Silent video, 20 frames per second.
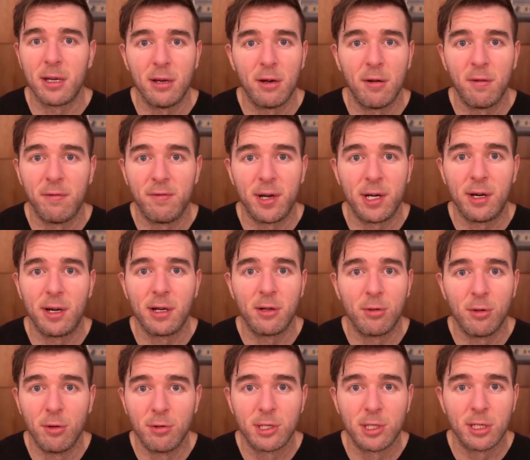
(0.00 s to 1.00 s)
you know, very
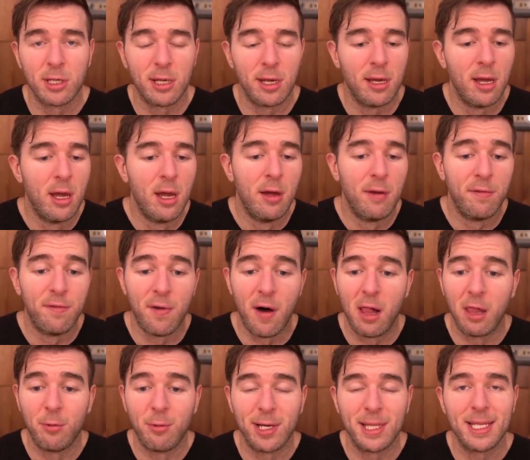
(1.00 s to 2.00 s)
closely
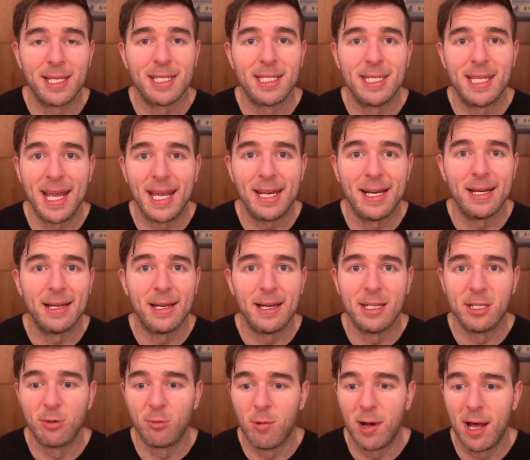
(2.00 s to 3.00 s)
following this data
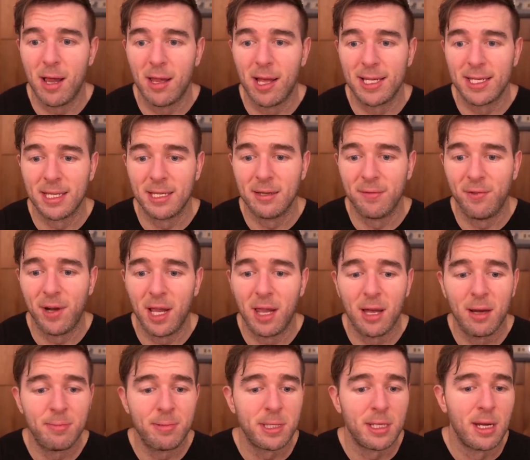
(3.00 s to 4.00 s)
as well as it
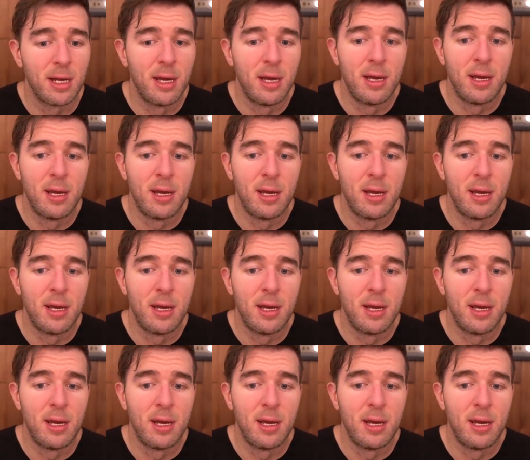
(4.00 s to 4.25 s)
develops.